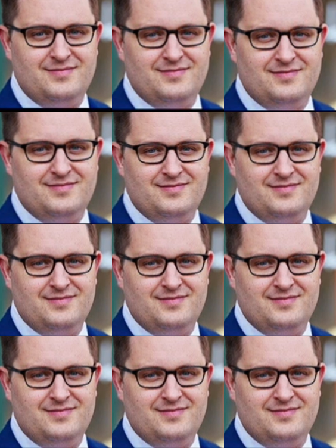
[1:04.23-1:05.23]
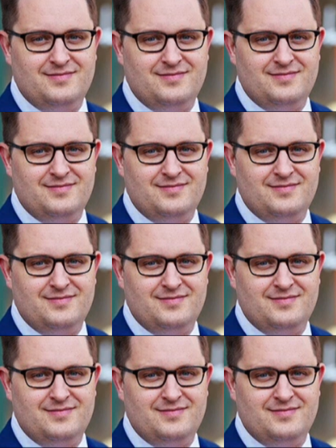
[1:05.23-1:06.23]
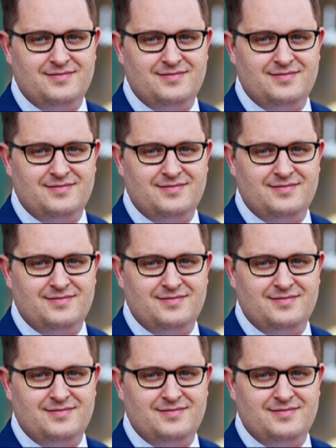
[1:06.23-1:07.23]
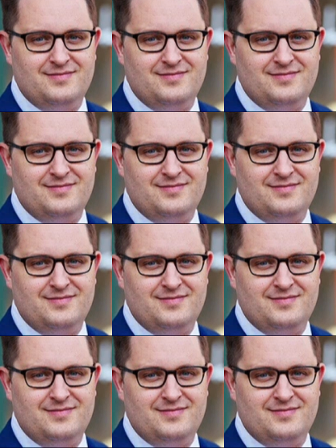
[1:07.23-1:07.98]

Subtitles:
No words are spoken by the person on screen.